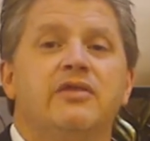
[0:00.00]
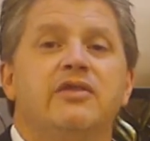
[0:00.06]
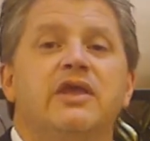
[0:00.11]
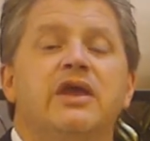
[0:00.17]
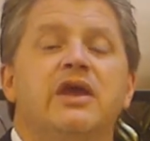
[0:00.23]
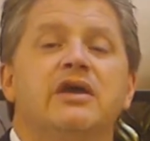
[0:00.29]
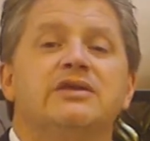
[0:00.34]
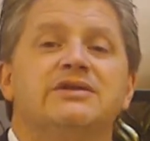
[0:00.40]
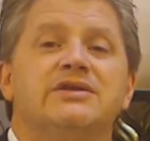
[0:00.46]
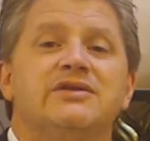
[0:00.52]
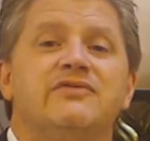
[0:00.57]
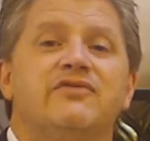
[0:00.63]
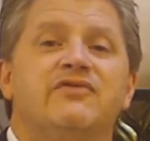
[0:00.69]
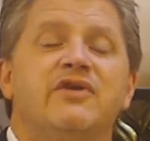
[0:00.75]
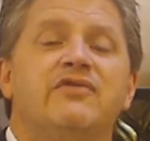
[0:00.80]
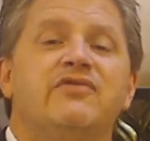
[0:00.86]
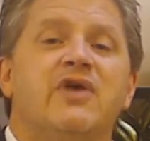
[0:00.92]
The
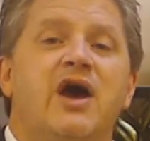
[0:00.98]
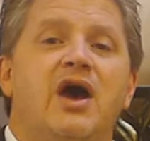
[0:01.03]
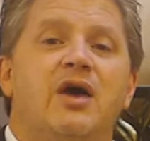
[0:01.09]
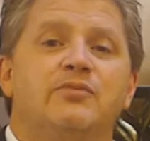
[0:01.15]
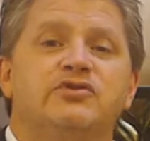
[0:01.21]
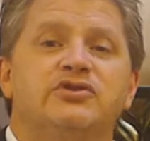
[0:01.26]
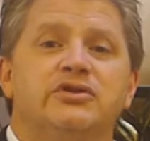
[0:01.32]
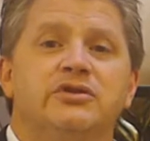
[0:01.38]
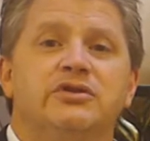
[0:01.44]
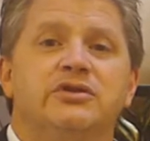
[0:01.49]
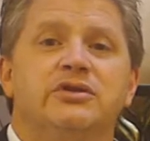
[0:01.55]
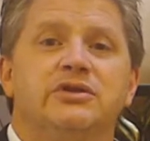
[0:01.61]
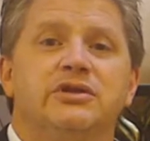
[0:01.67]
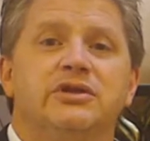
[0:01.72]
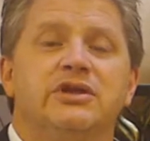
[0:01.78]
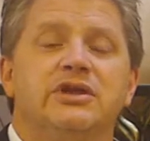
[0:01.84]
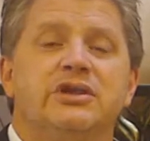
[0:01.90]
5th option
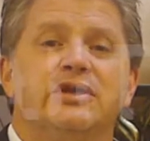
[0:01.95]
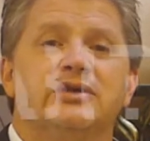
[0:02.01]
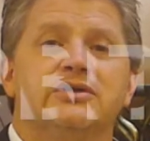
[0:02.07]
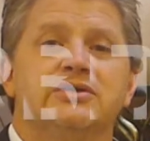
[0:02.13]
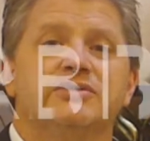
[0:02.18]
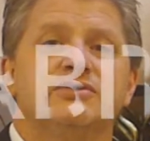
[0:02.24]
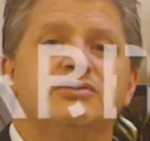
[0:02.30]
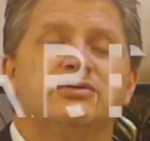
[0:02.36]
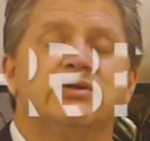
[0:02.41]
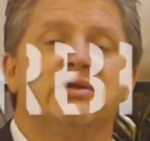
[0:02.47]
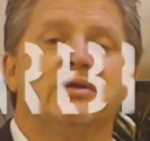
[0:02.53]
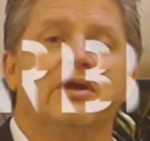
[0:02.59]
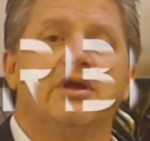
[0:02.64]
is